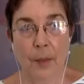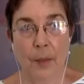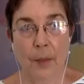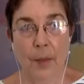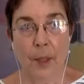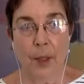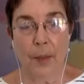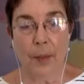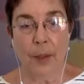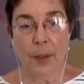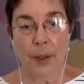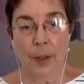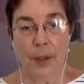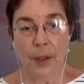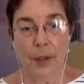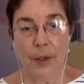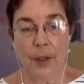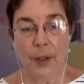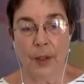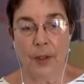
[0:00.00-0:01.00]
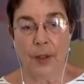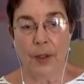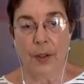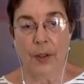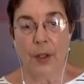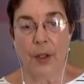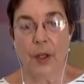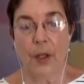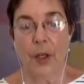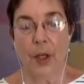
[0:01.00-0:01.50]
where we're
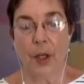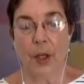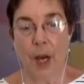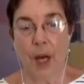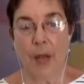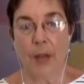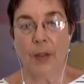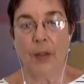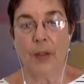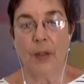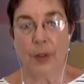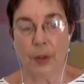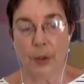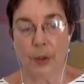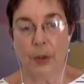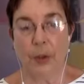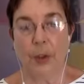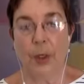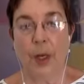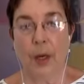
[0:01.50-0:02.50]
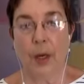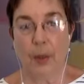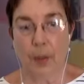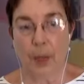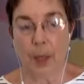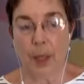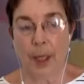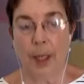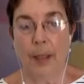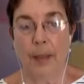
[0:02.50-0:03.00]
instructed not to turn
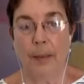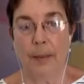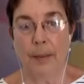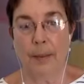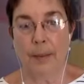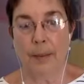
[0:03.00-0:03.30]
away.